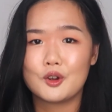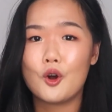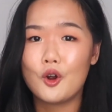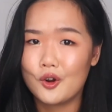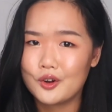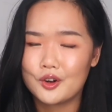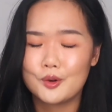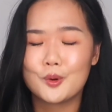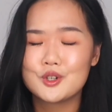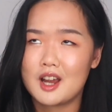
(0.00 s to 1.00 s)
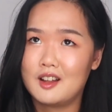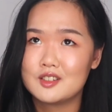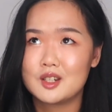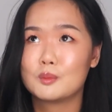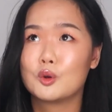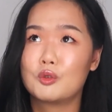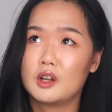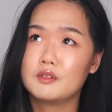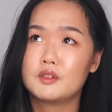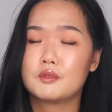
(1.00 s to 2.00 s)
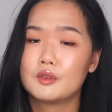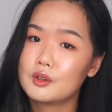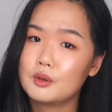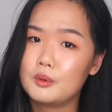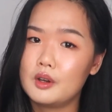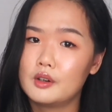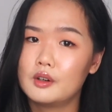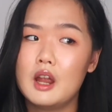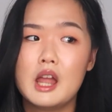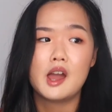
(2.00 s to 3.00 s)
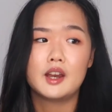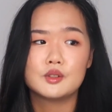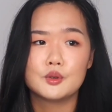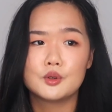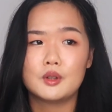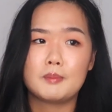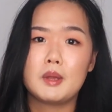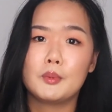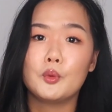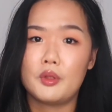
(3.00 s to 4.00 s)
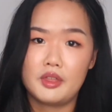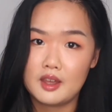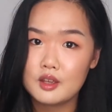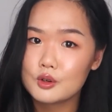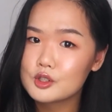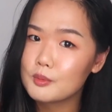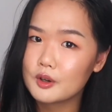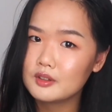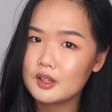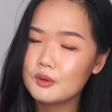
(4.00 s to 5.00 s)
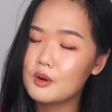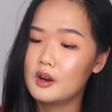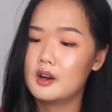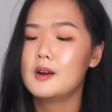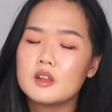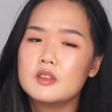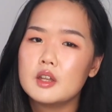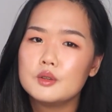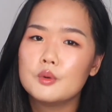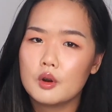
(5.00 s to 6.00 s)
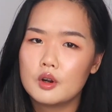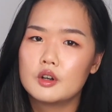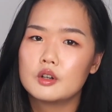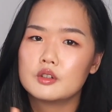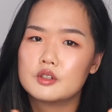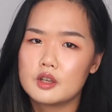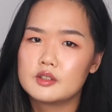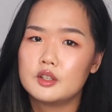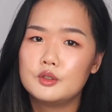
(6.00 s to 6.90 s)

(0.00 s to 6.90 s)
harder, more challenging, more relevant for your career, and it's also like people will think you're smarter than you are just a